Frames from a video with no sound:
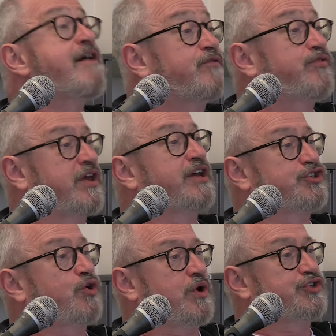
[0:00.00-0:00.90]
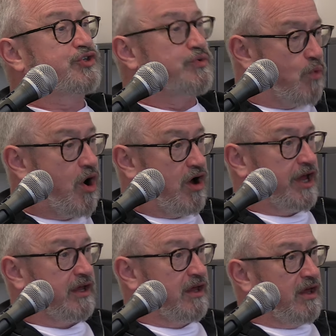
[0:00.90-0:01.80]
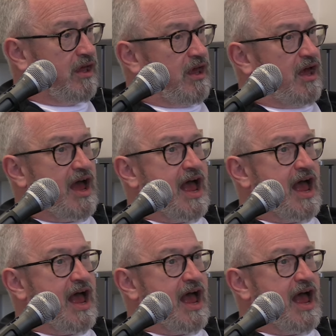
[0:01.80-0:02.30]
Everything is a question why, mm.